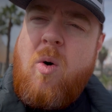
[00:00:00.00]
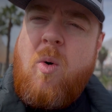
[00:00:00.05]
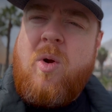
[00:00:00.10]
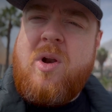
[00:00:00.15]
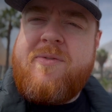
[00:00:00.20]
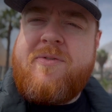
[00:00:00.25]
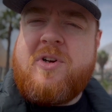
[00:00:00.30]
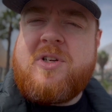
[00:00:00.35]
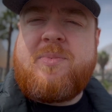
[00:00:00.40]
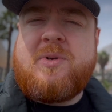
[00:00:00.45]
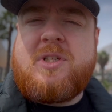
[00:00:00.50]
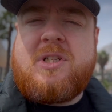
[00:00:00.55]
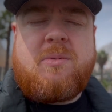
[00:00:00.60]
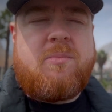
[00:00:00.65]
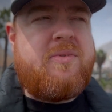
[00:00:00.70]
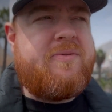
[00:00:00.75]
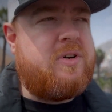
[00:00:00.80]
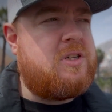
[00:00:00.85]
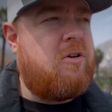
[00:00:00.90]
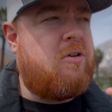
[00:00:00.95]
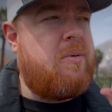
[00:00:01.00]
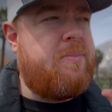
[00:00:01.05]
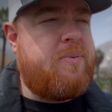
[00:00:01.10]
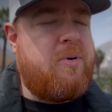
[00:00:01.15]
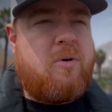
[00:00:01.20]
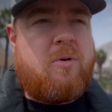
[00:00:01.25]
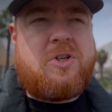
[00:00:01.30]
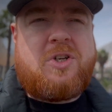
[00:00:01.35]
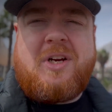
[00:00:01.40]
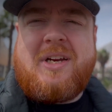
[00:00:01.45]
all of us, but some of us are
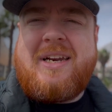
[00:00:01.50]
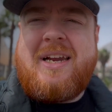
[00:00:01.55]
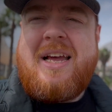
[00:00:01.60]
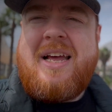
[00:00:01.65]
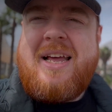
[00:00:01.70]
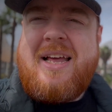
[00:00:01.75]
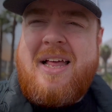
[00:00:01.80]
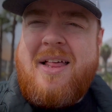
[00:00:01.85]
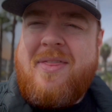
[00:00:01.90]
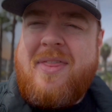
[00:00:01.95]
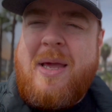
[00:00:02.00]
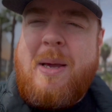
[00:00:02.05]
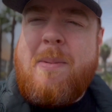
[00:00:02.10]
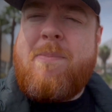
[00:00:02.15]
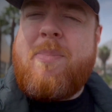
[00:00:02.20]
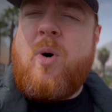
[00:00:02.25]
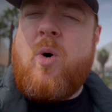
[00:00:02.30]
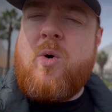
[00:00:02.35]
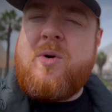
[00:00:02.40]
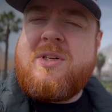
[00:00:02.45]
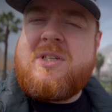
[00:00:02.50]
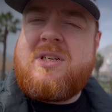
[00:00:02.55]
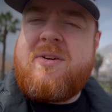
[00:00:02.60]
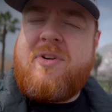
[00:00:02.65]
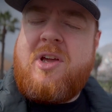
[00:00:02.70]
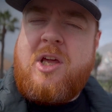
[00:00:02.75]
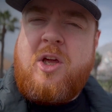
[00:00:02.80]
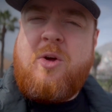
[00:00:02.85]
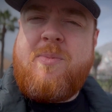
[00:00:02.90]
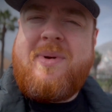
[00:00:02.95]
approaching the importance of
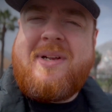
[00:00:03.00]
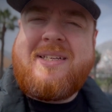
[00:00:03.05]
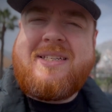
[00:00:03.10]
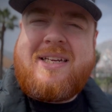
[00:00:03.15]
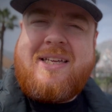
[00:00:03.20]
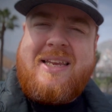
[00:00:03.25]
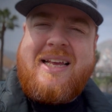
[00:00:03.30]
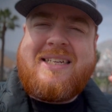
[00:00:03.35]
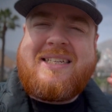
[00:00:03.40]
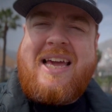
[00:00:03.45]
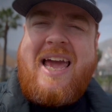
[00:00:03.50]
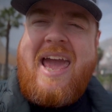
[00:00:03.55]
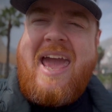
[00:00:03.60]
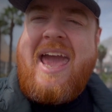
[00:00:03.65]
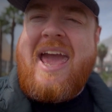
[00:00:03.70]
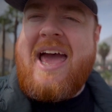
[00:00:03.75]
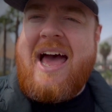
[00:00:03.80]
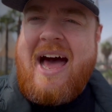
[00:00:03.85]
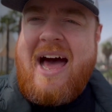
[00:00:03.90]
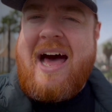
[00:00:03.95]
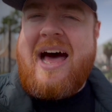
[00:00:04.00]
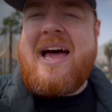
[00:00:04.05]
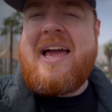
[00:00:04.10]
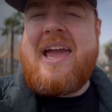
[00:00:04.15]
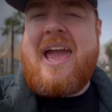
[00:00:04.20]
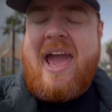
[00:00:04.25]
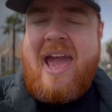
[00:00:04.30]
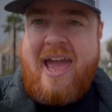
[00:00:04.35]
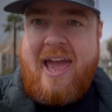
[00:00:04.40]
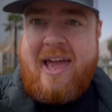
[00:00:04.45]
humans in this
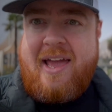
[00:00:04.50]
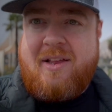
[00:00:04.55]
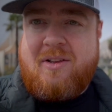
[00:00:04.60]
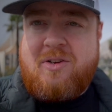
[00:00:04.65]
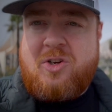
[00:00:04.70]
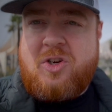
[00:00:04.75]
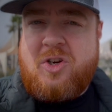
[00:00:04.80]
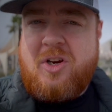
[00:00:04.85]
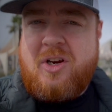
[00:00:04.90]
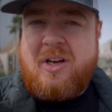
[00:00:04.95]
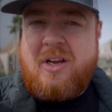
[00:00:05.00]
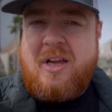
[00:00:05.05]
AI age.